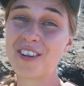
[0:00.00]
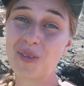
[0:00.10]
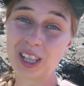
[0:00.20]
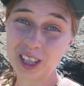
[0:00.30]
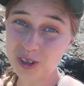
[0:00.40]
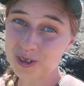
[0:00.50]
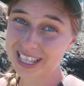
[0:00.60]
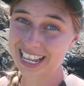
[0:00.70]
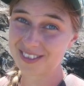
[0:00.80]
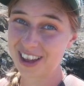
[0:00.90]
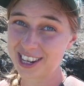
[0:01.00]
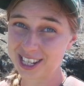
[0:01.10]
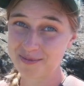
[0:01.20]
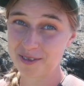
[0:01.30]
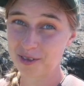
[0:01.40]
It will lose that
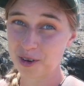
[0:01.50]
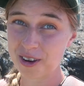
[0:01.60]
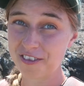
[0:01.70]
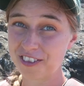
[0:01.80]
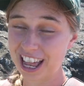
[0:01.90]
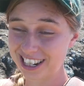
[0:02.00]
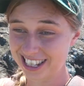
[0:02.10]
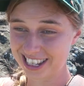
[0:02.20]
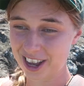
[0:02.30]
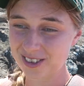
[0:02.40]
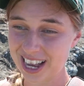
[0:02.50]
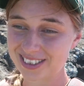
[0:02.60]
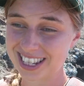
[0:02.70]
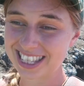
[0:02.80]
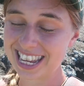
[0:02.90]
eventually before it fledges and goes
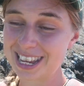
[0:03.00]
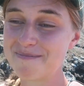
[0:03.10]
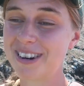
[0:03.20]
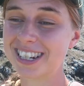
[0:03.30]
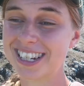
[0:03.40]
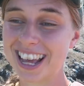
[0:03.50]
out to sea, but